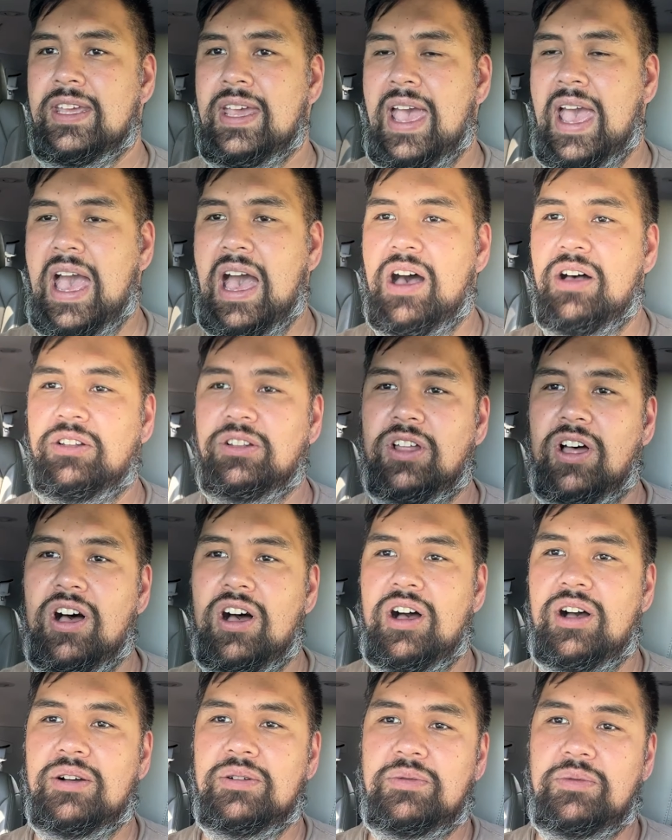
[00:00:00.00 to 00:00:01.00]
how
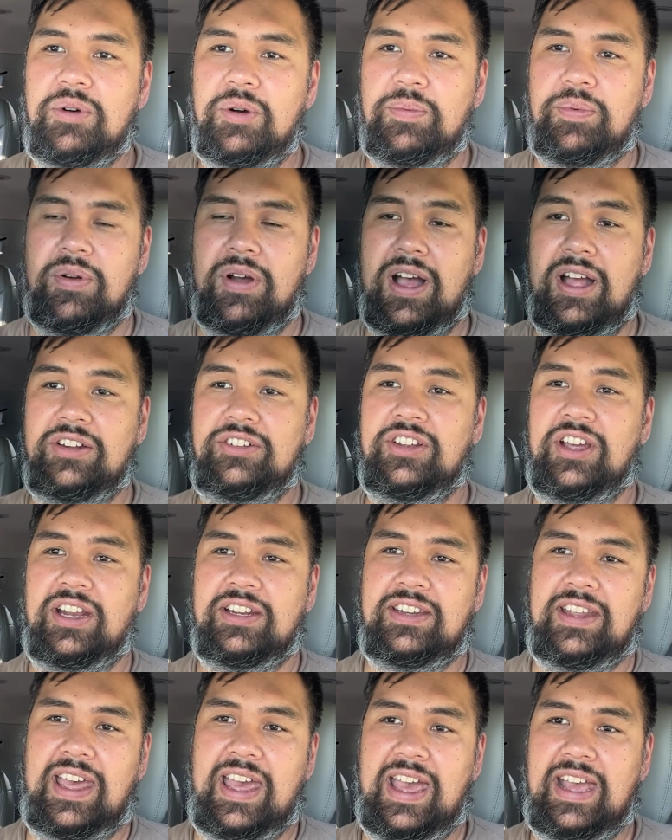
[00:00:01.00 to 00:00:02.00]
long will
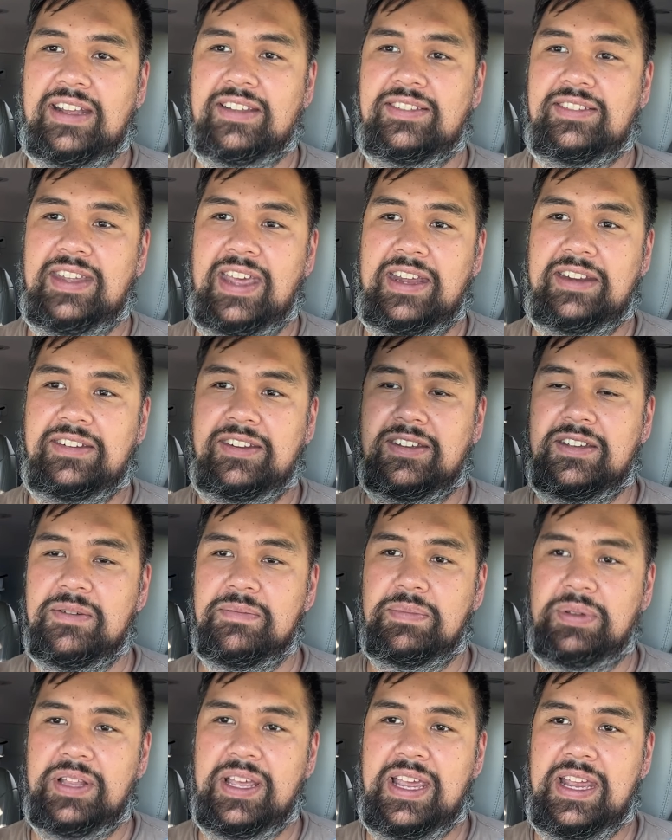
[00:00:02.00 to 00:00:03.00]
Project X take to
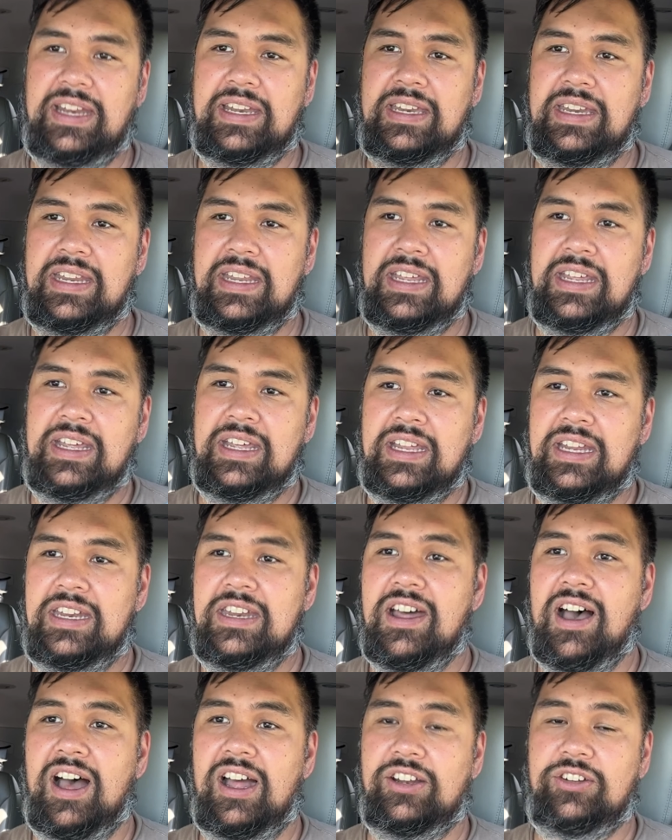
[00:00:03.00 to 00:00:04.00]
complete?
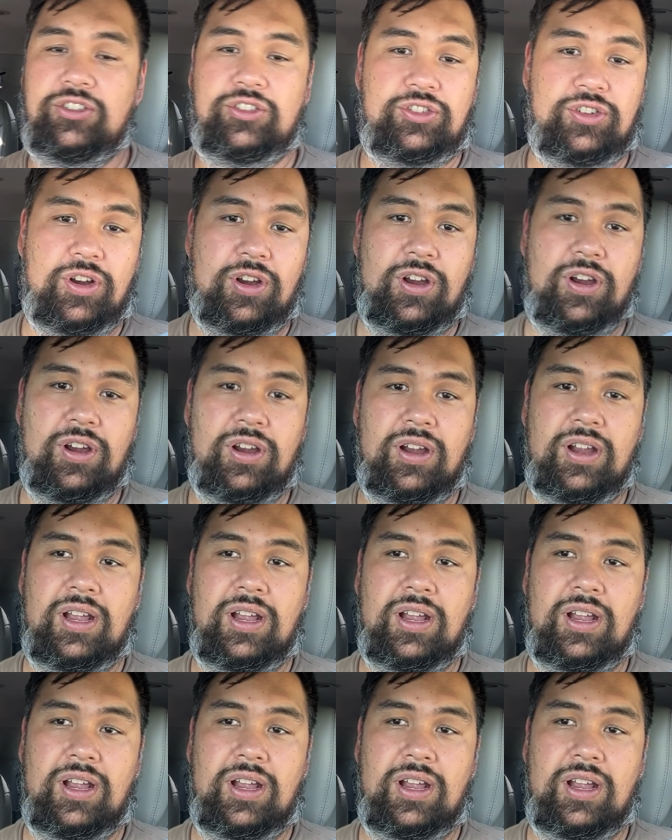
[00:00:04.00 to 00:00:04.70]
Not sure,